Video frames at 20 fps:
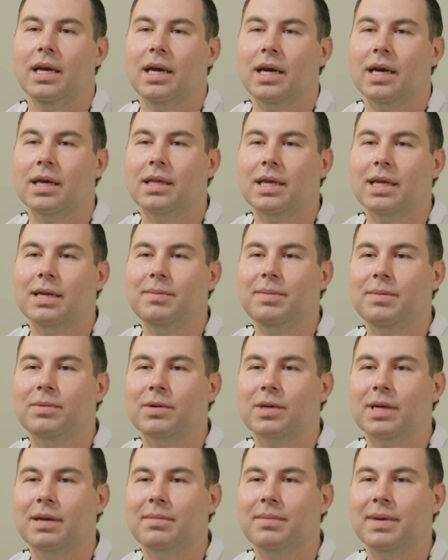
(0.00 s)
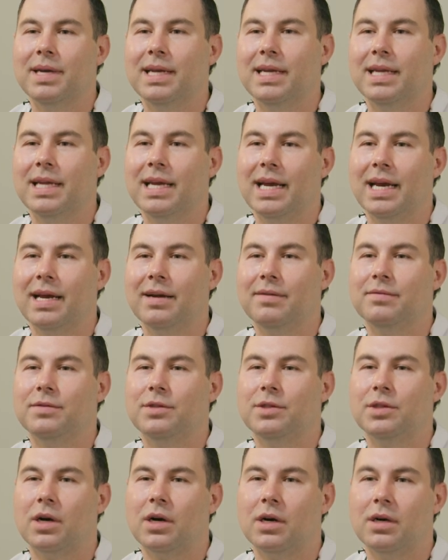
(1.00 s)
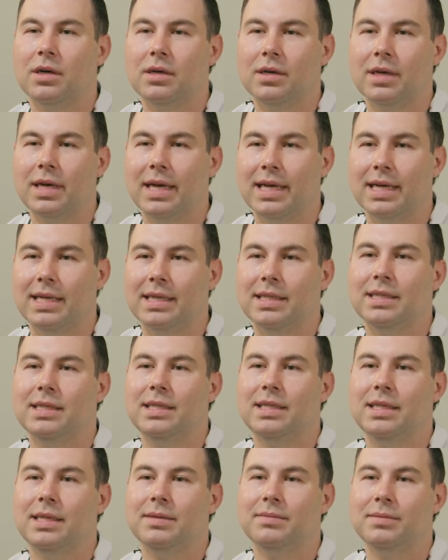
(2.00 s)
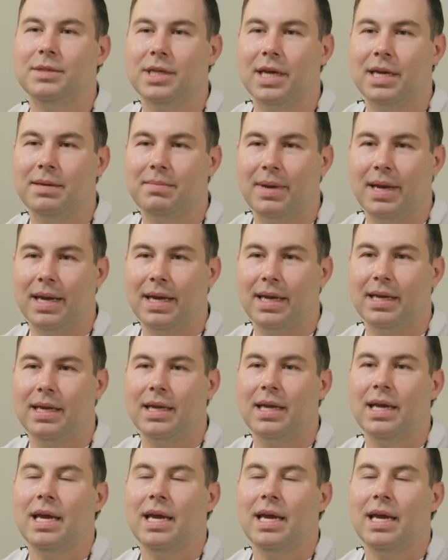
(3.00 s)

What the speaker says: A lot of people come in and they have jaw and TMJ pain,